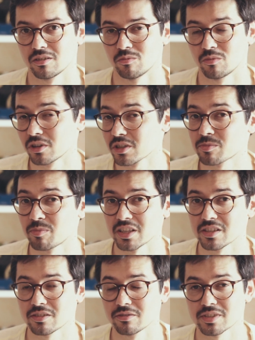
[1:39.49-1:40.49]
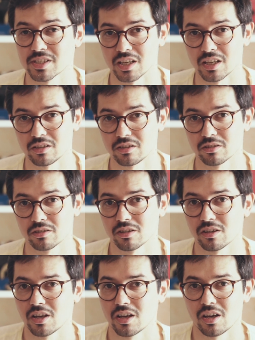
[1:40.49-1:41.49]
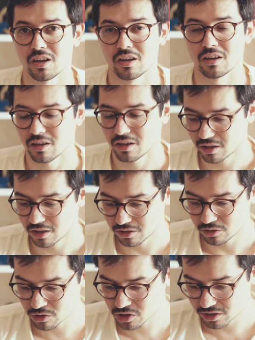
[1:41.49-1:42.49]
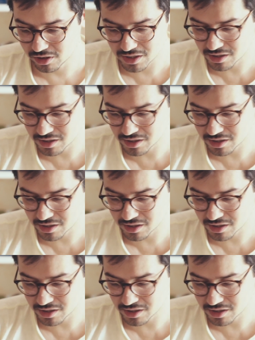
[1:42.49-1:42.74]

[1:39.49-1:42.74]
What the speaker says: more expensive skate, usually